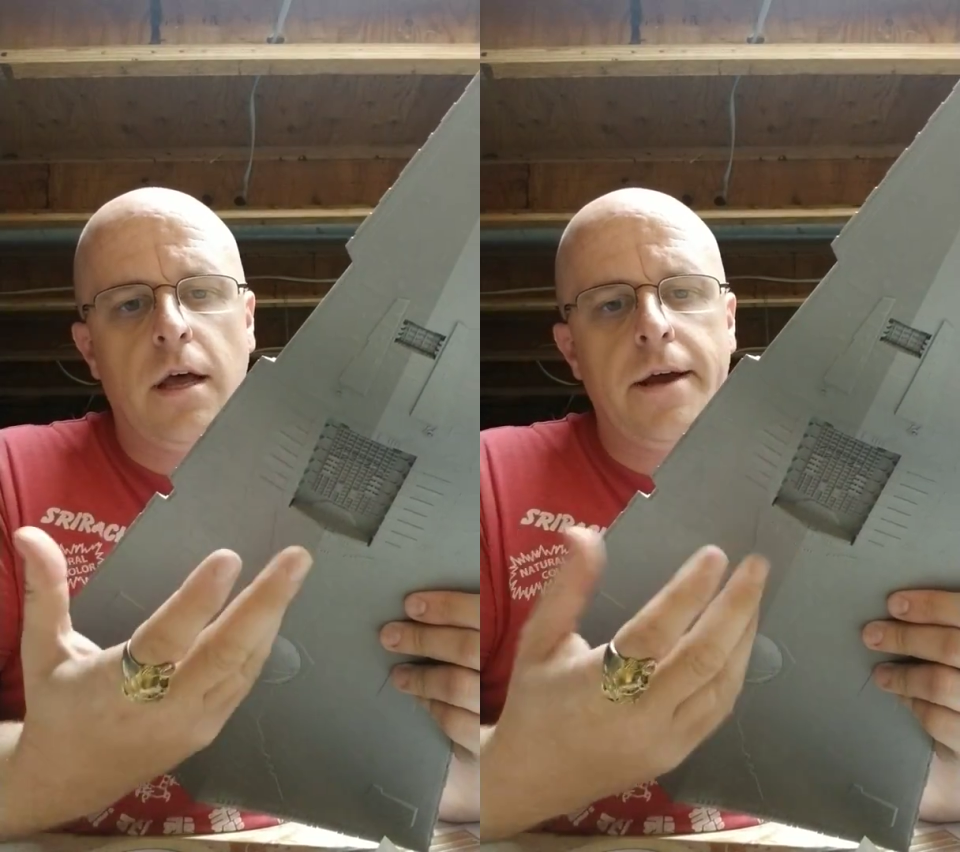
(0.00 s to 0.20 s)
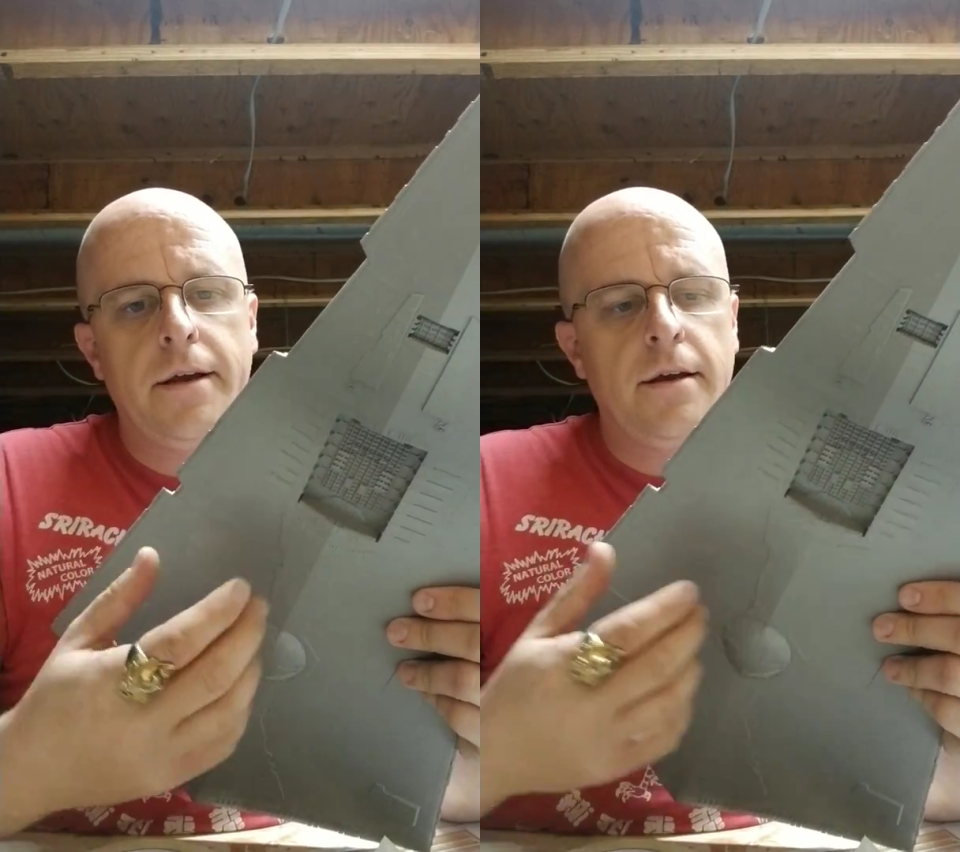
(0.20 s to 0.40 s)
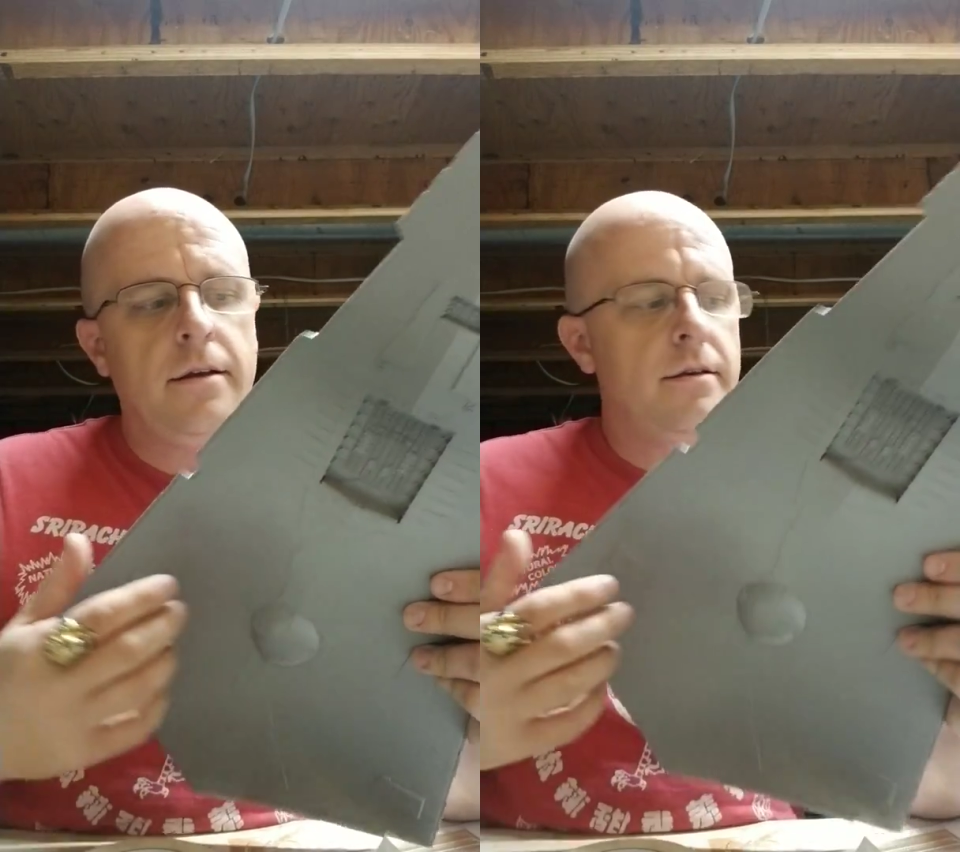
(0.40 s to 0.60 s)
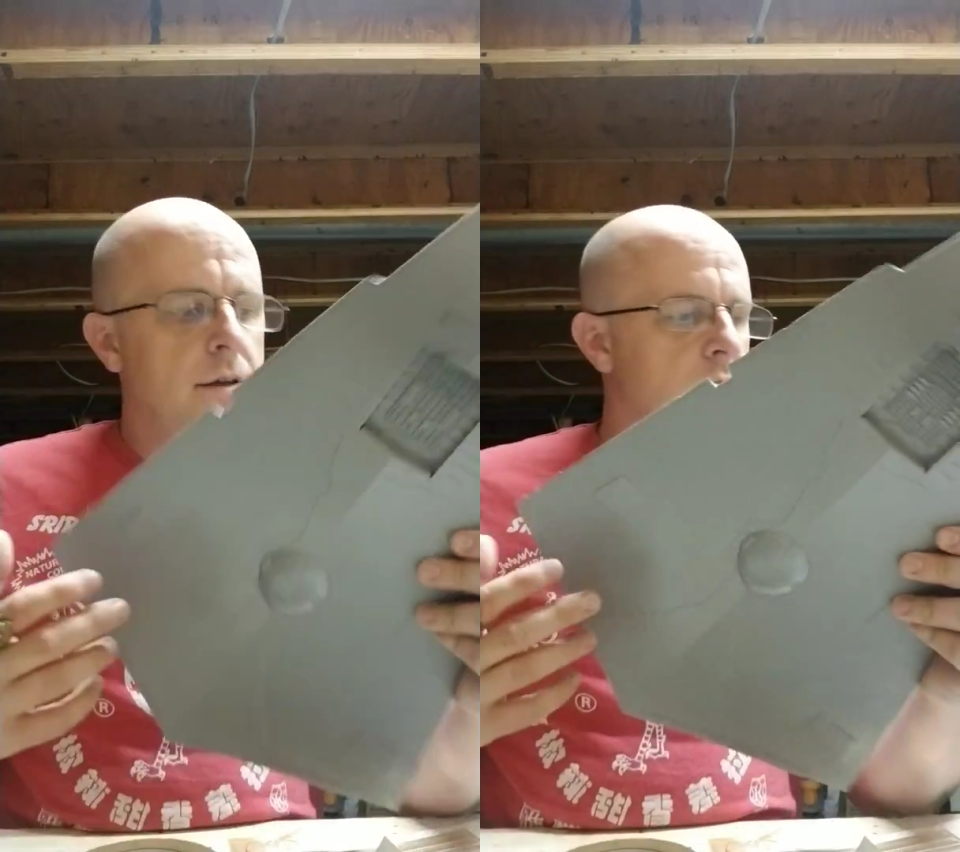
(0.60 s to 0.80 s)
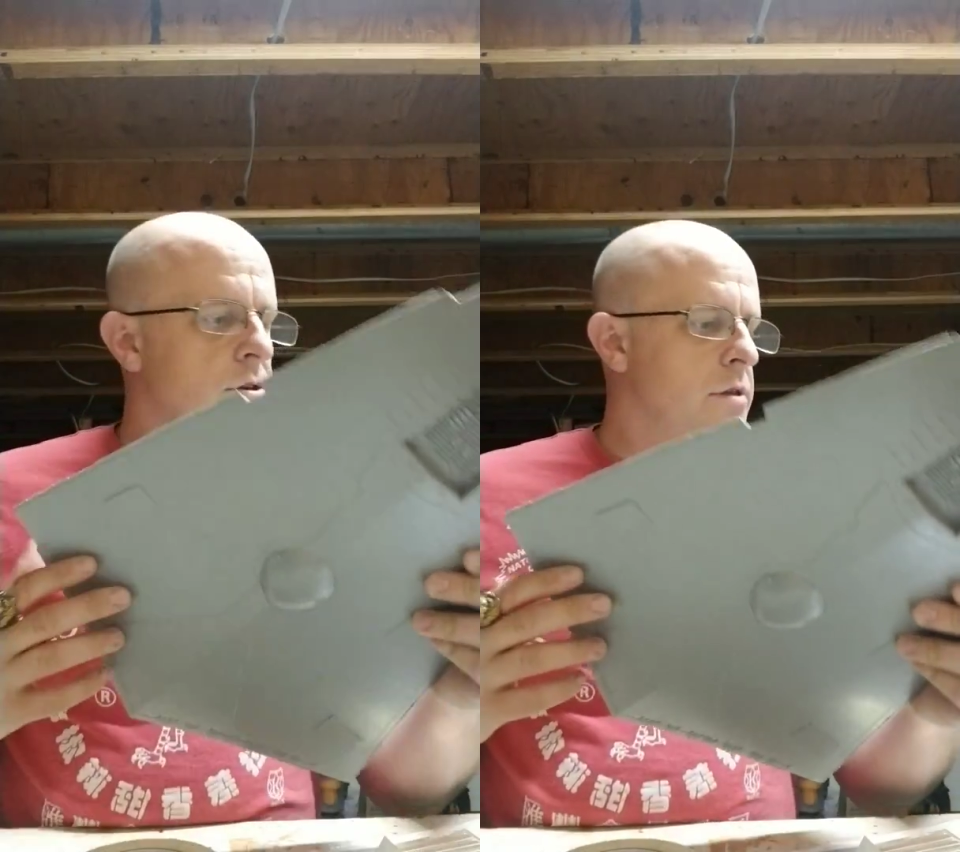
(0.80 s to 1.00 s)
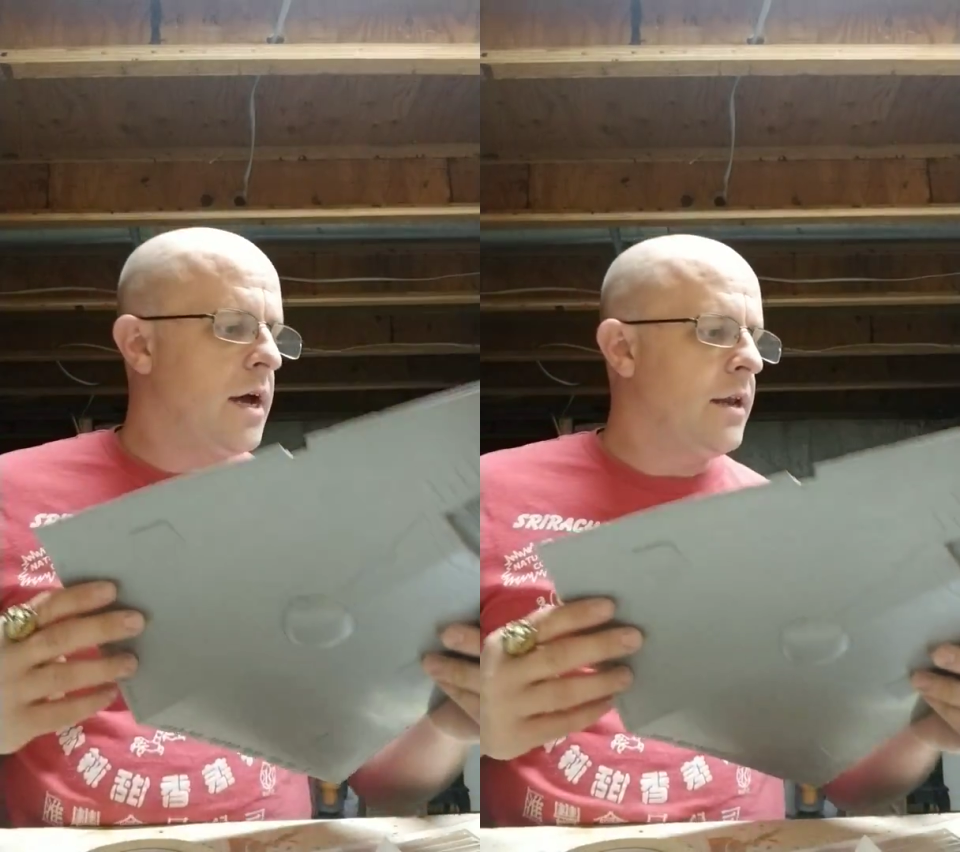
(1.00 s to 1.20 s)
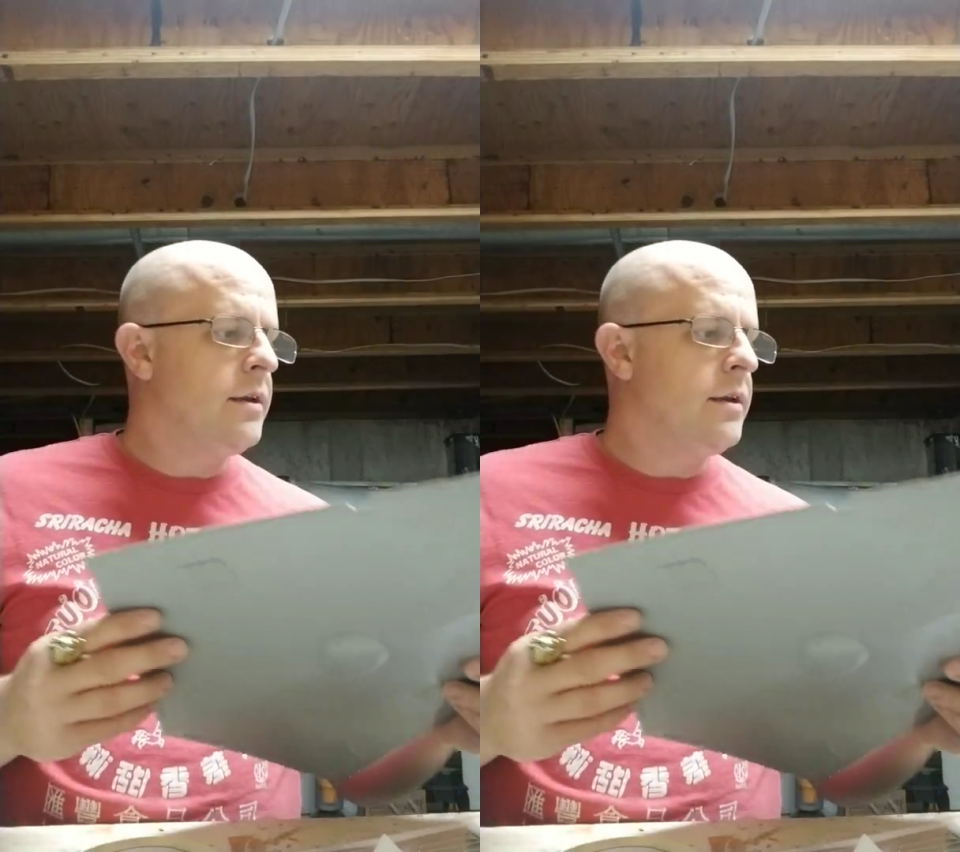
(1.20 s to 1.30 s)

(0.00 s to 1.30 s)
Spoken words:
light and do that.